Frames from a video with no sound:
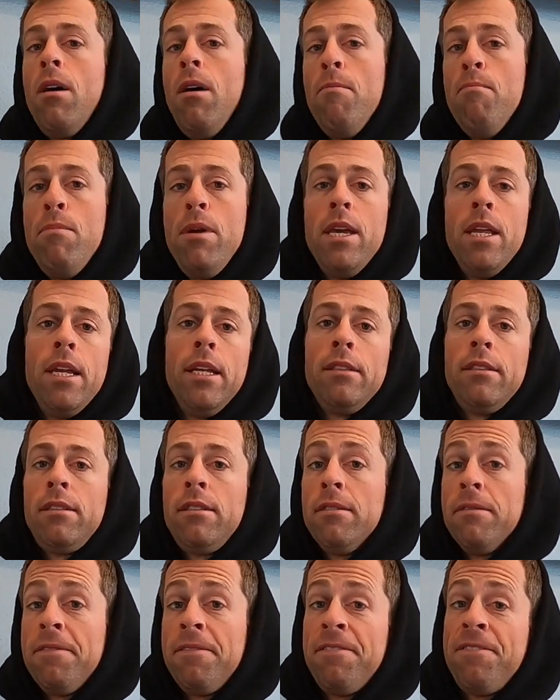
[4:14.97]
1 minute
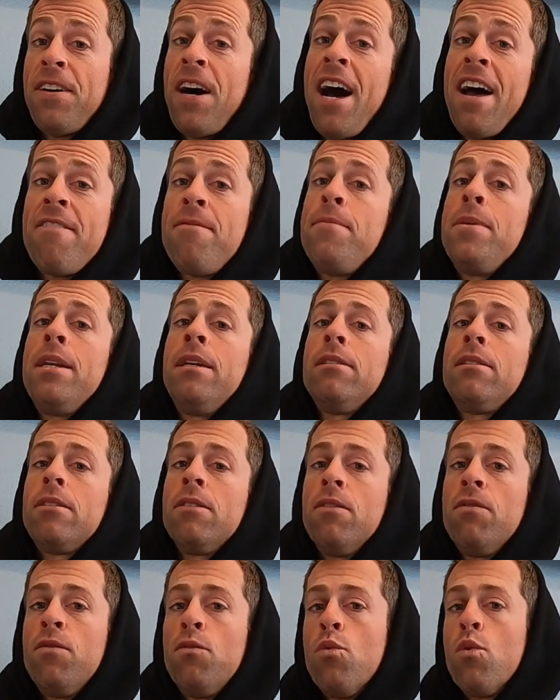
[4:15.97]
to 5
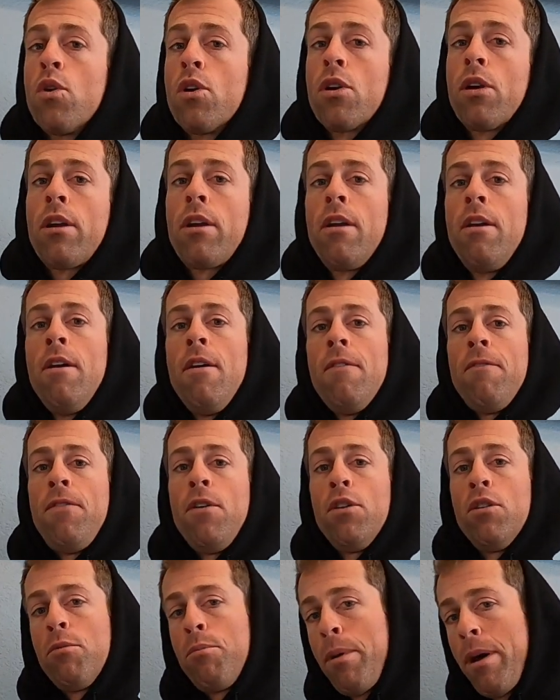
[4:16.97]
minutes of work
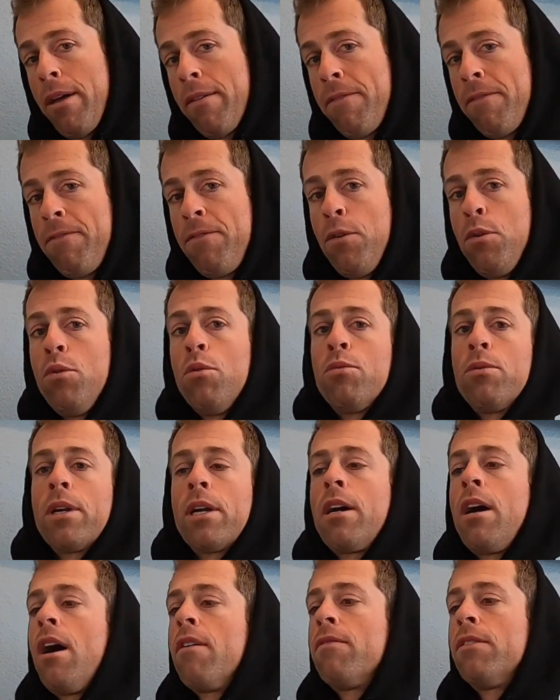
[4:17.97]
followed by full
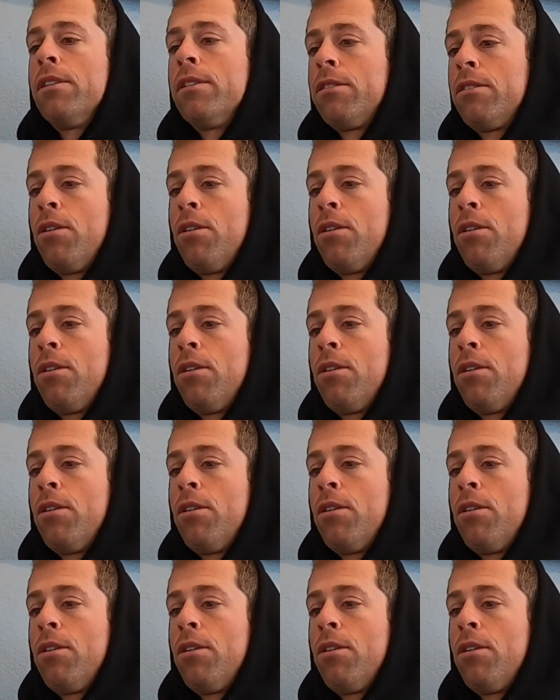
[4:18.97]
recovery.